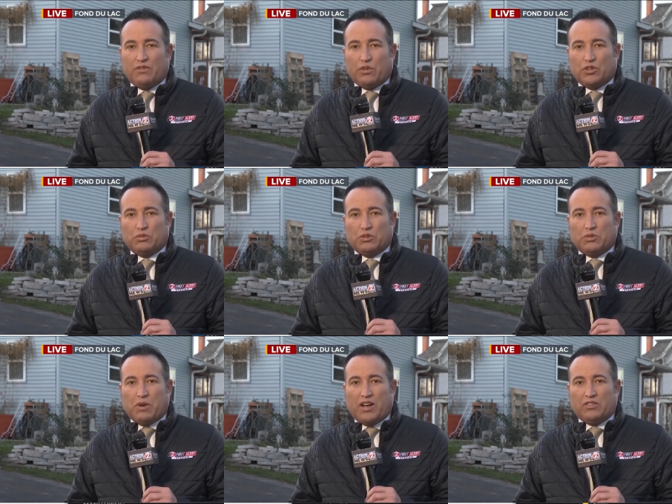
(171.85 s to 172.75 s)
first
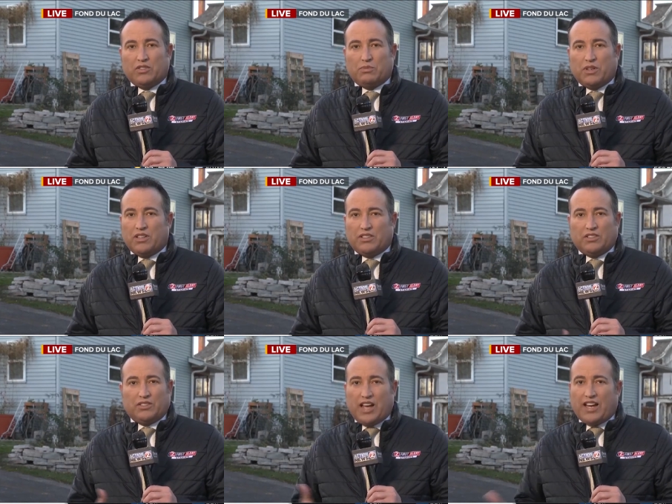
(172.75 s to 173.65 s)
responders, but
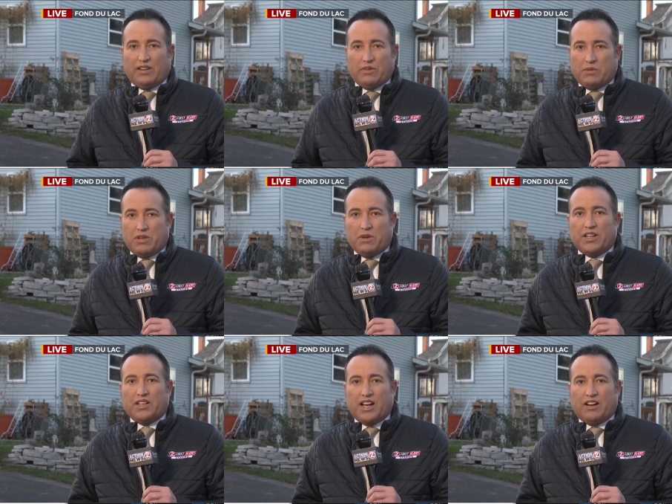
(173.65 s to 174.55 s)
other than that, everybody
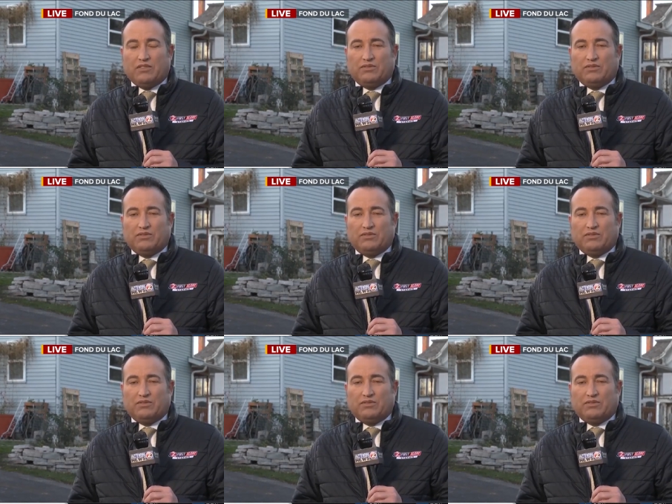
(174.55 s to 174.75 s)
made it out.